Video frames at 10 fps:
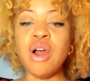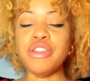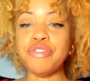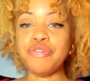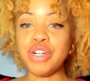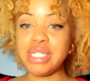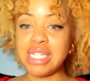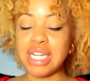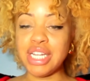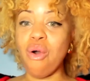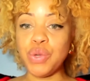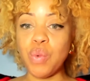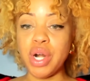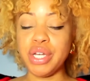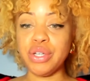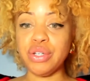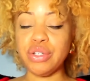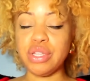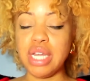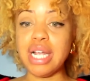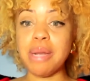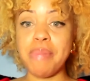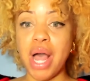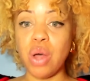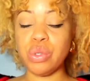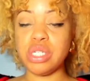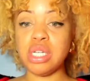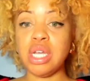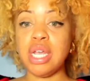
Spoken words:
the first thing that you want to think about